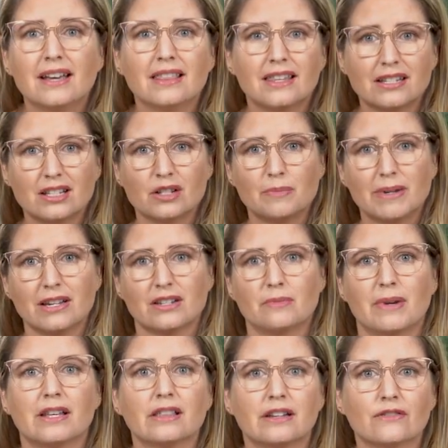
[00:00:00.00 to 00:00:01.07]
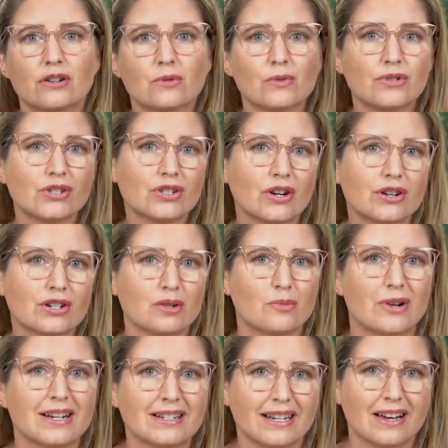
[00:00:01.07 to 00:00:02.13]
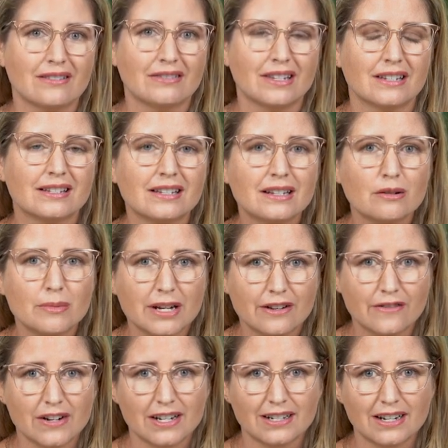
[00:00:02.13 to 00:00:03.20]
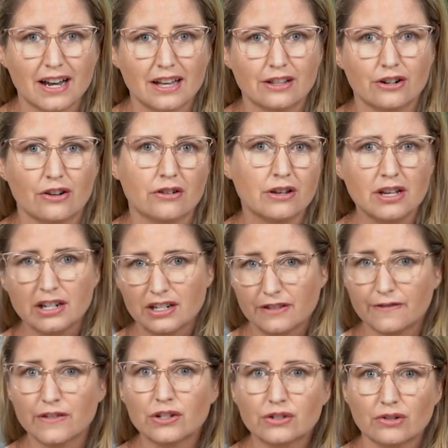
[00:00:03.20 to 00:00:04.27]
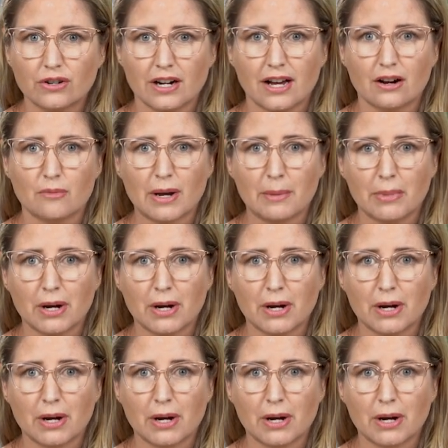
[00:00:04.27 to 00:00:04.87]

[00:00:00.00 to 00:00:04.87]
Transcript: This is because my liver will start to break down the acetaminophen in Tylenol to filter it out of my